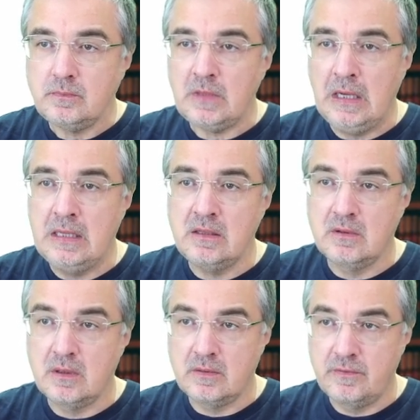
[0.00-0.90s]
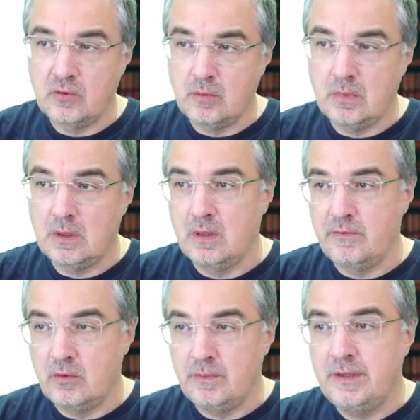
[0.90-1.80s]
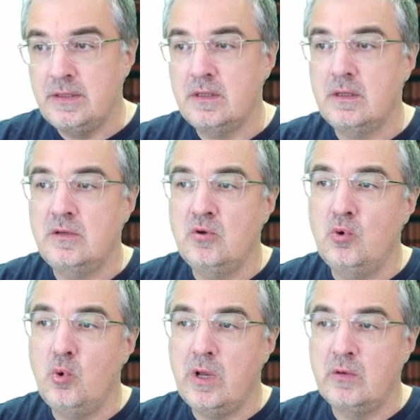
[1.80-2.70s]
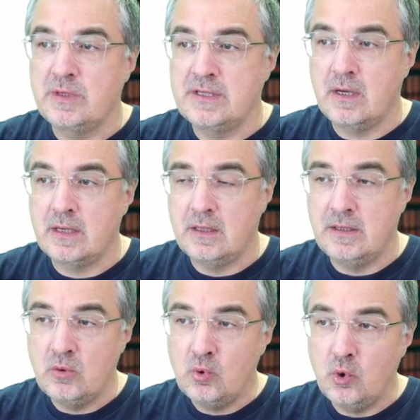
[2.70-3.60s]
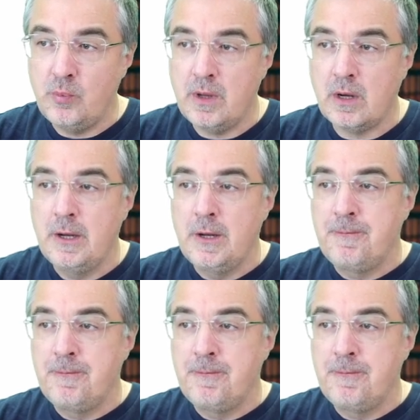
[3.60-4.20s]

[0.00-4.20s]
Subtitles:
And from this tutorial, we start a new topic